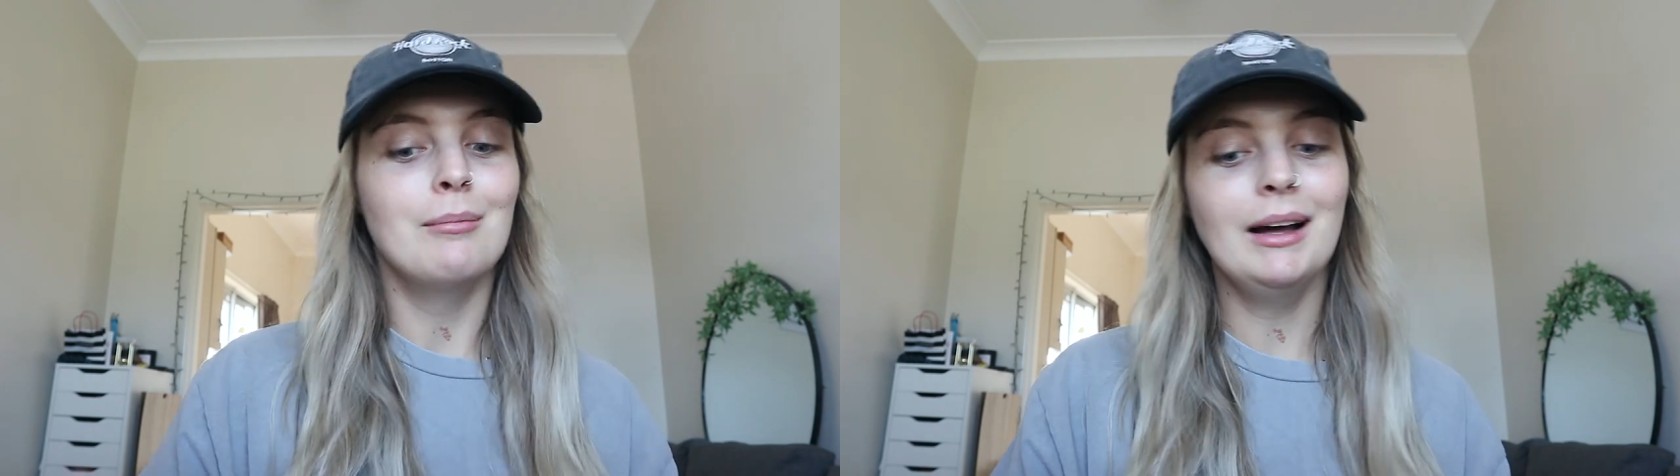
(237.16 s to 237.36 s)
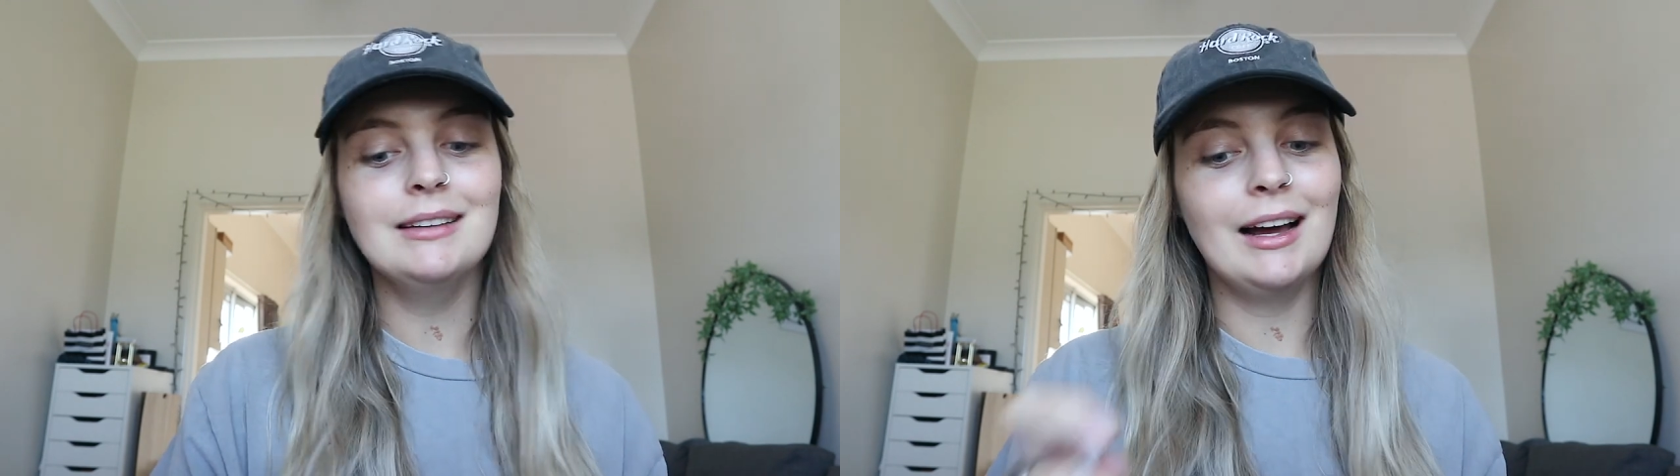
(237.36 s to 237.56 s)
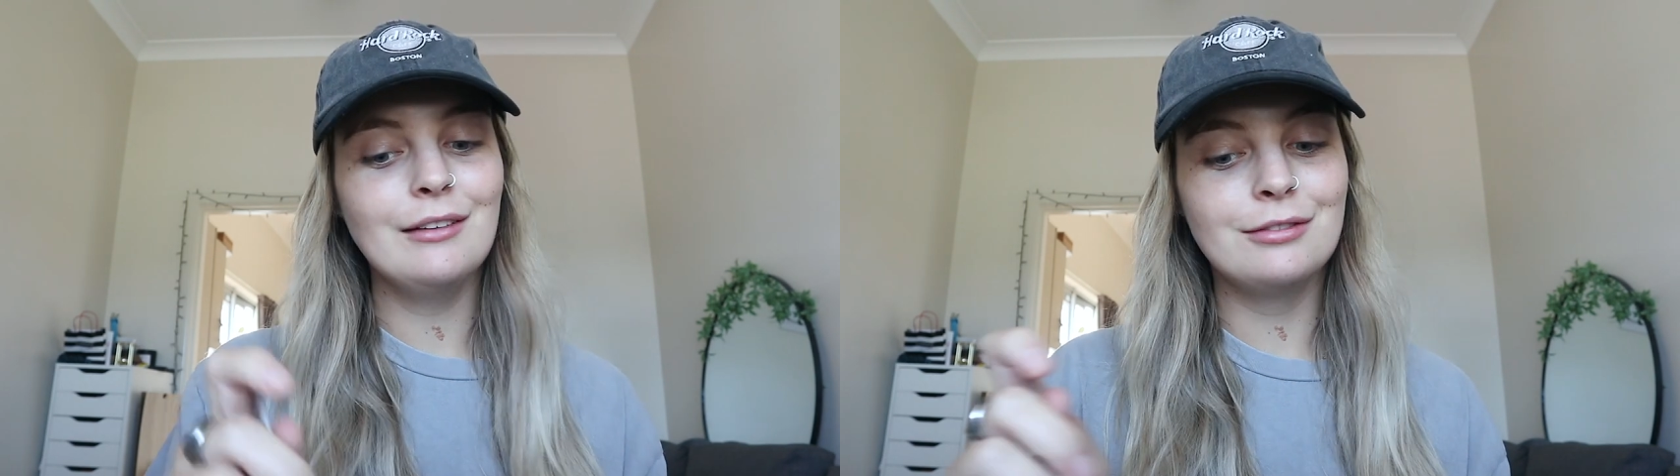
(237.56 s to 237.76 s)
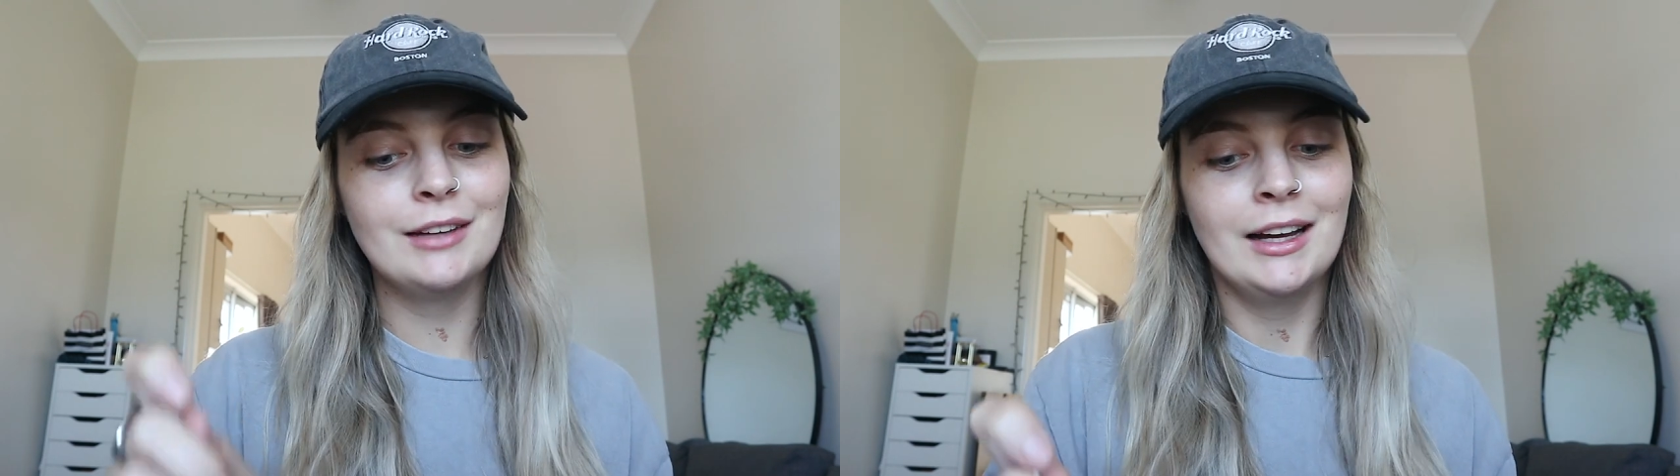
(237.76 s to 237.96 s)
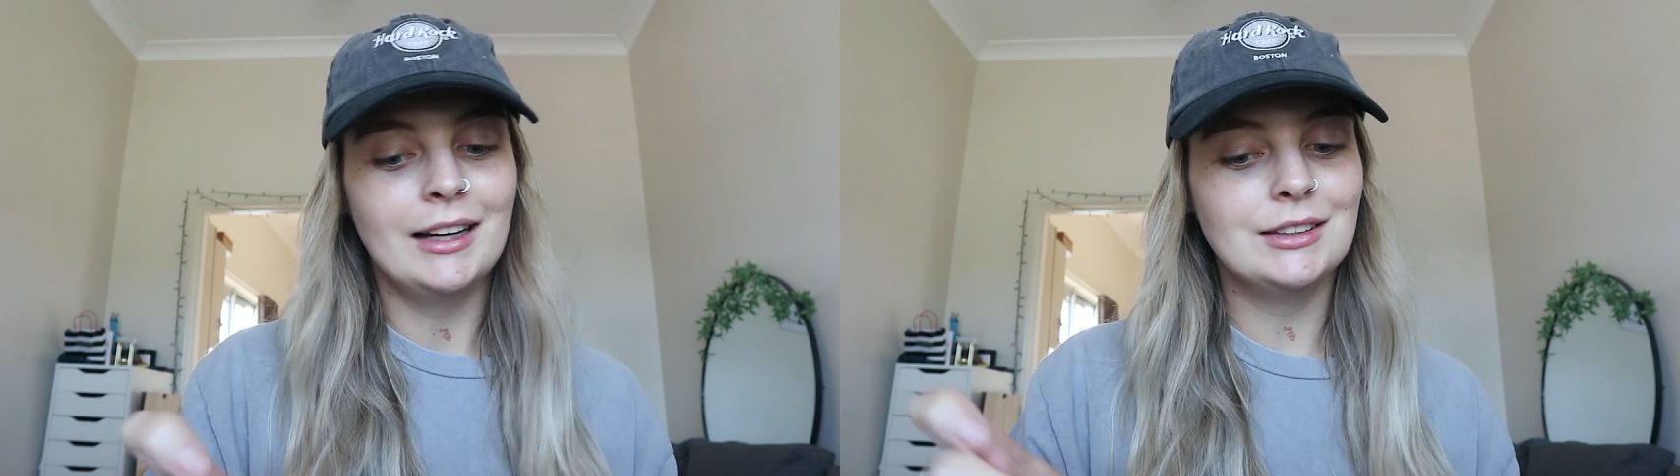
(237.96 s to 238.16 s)
My life
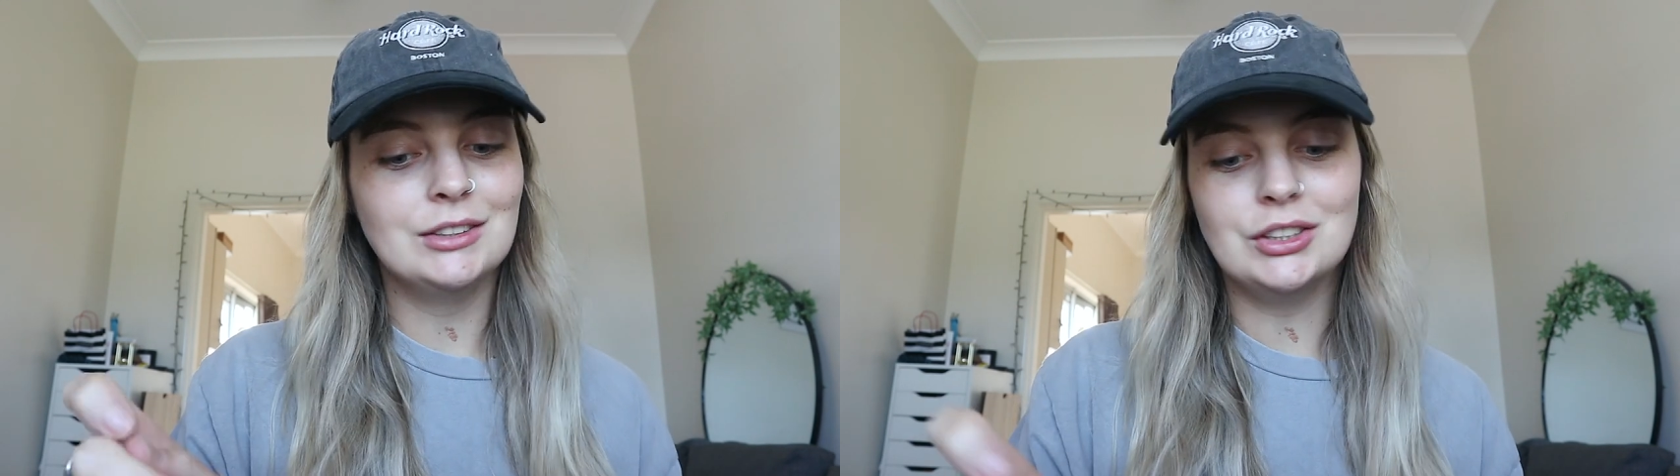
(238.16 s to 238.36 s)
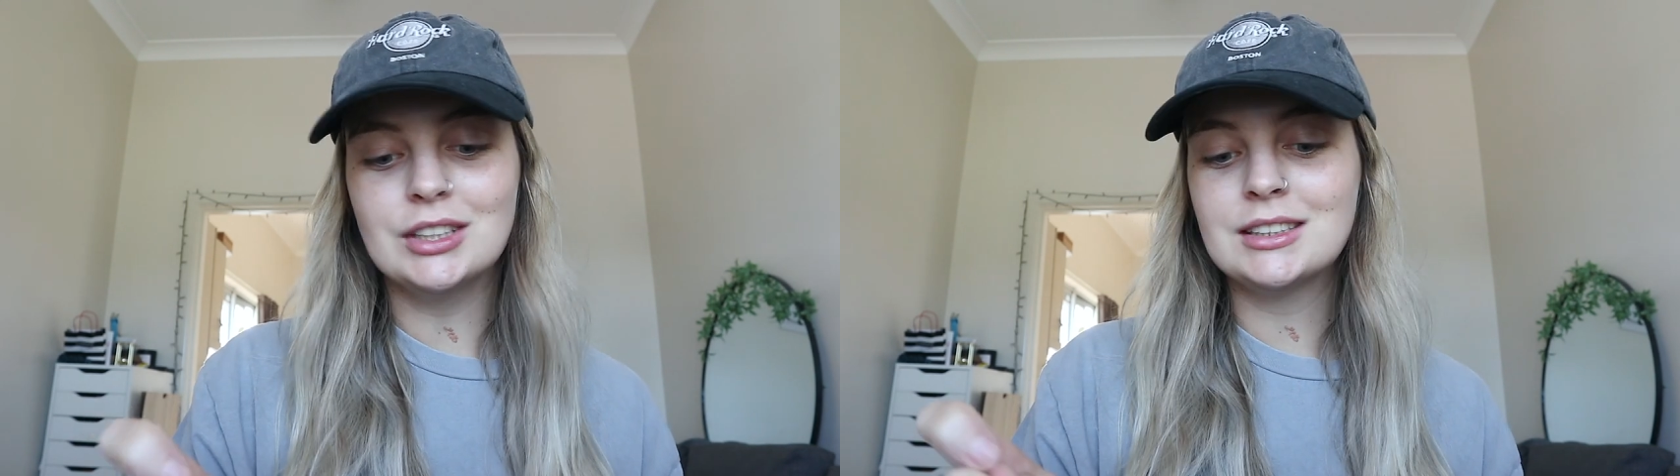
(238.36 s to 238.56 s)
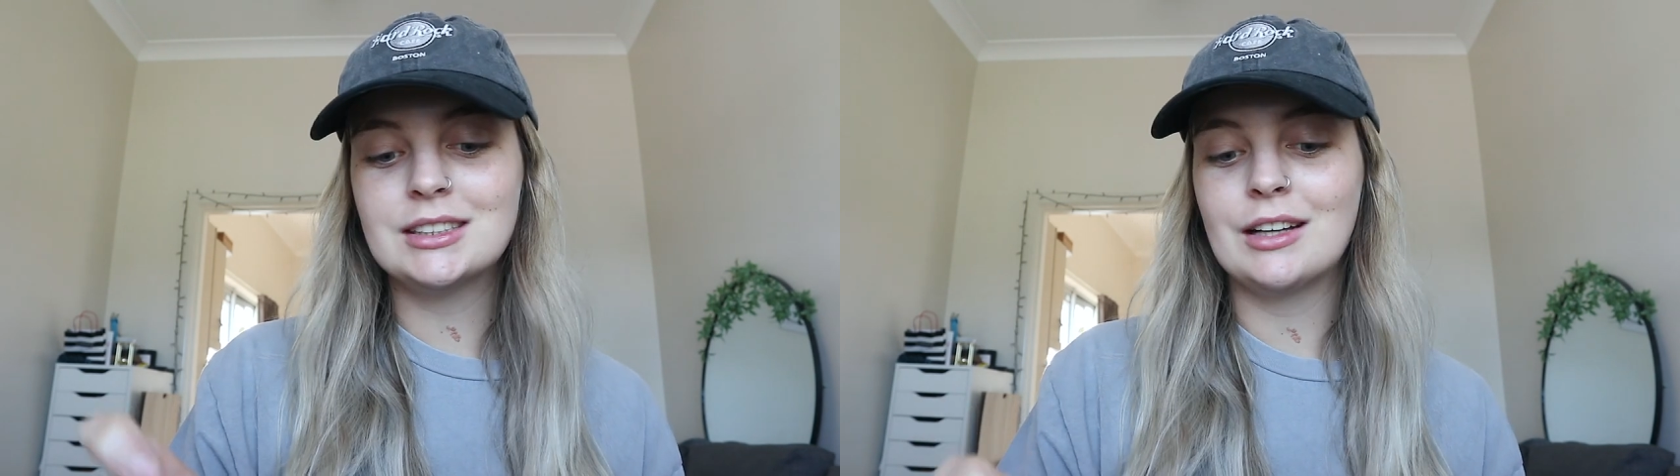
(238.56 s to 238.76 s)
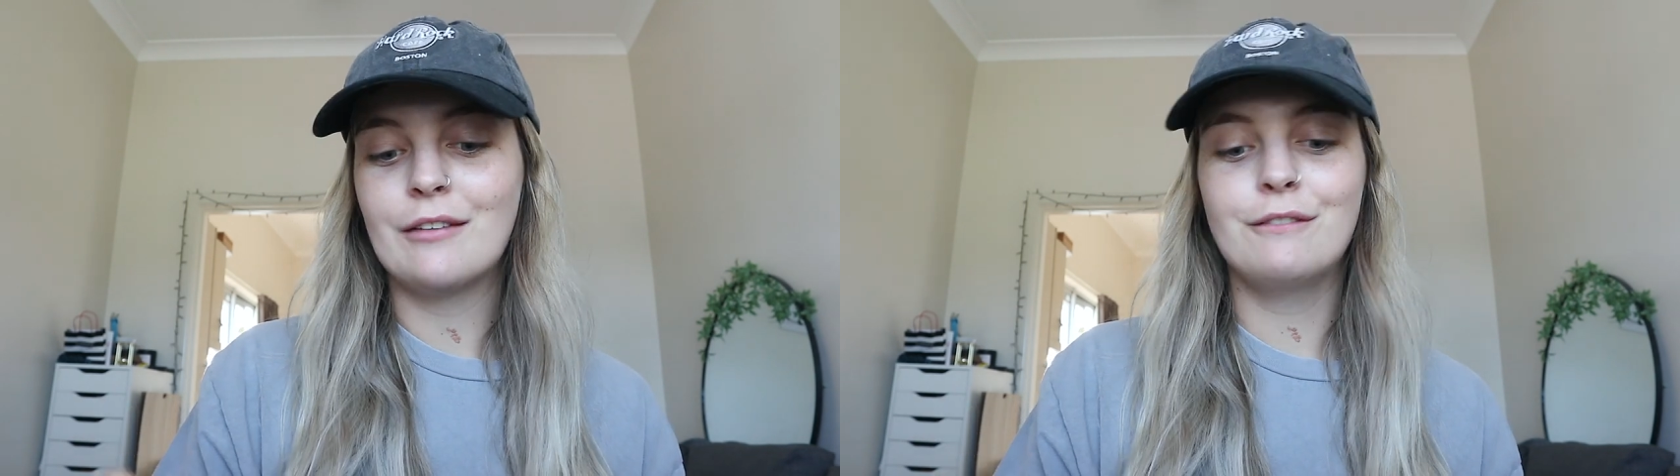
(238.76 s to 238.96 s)
is just